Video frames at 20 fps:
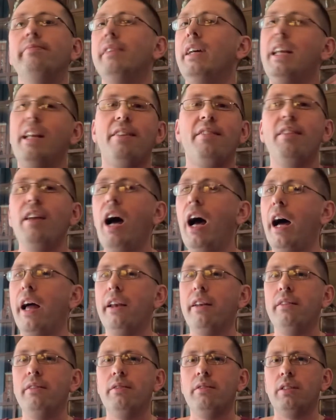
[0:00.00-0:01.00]
And it's not.
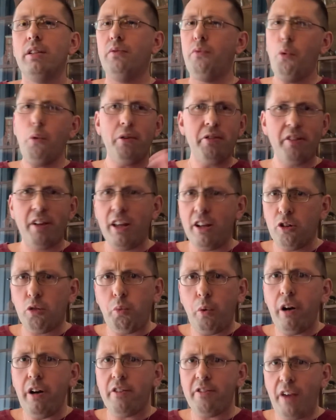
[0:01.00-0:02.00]
The foreskin is
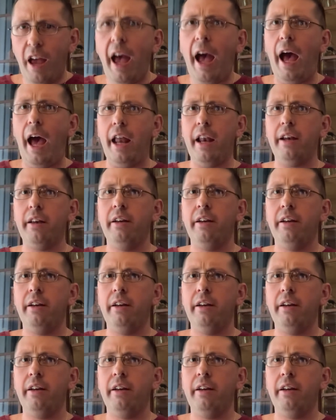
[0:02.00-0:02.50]
where it's at.